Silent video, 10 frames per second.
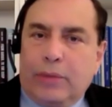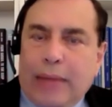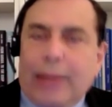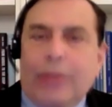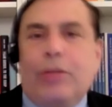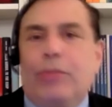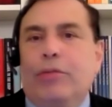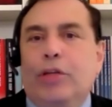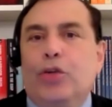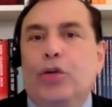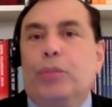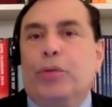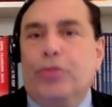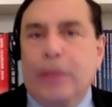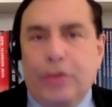study some of the new
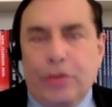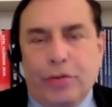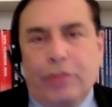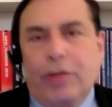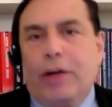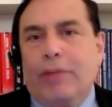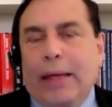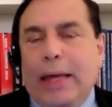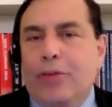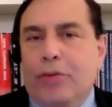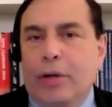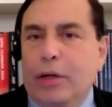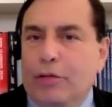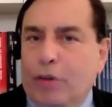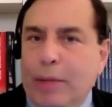procedures for
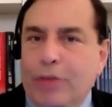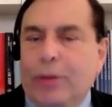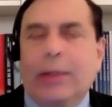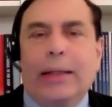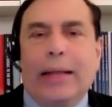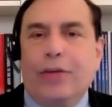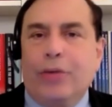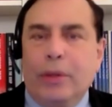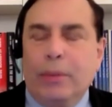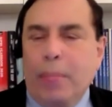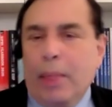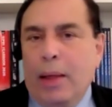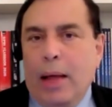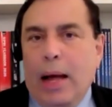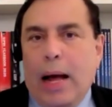verification, information collection
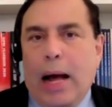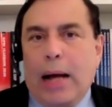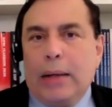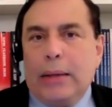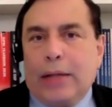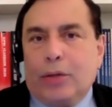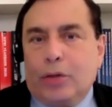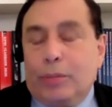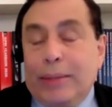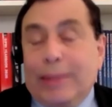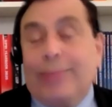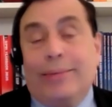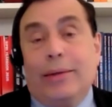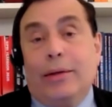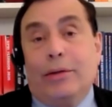that would be
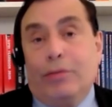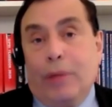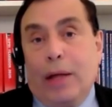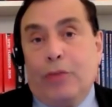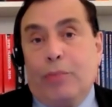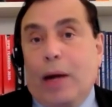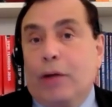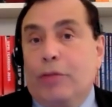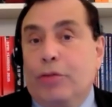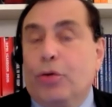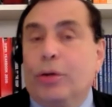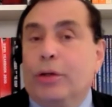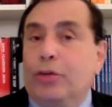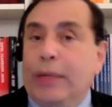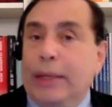considered as part of a
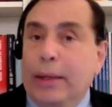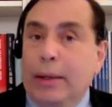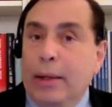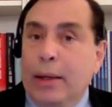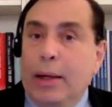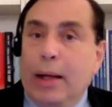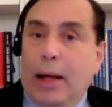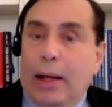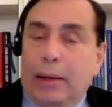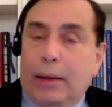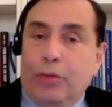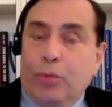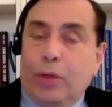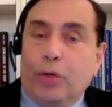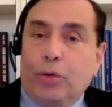zonal treaty. This
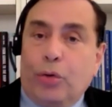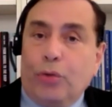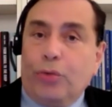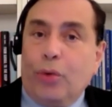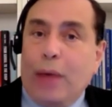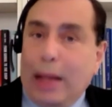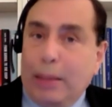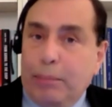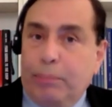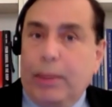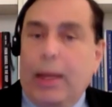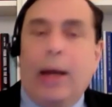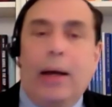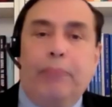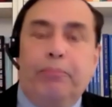work would also help
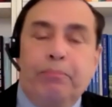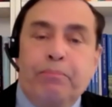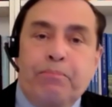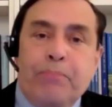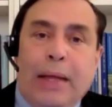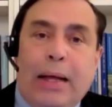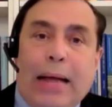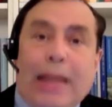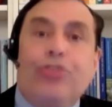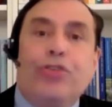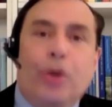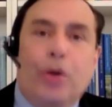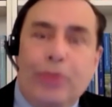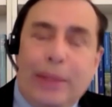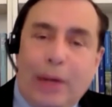
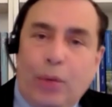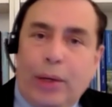NGOs that